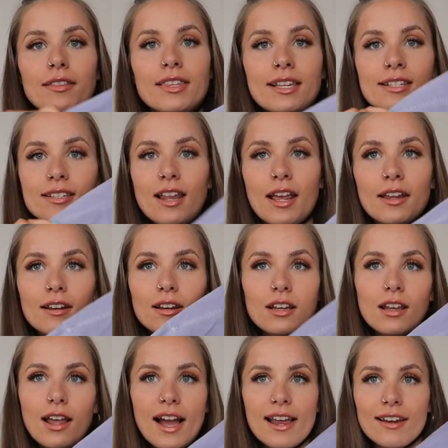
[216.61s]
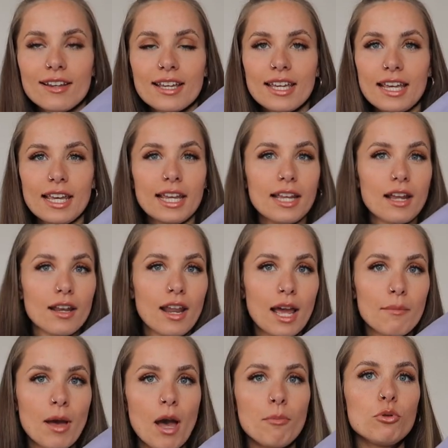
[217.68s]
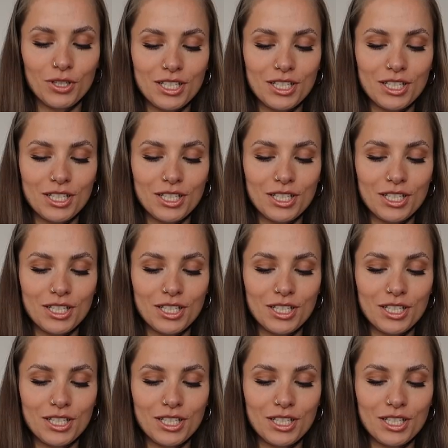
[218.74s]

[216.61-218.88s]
this like lilac-y light purple.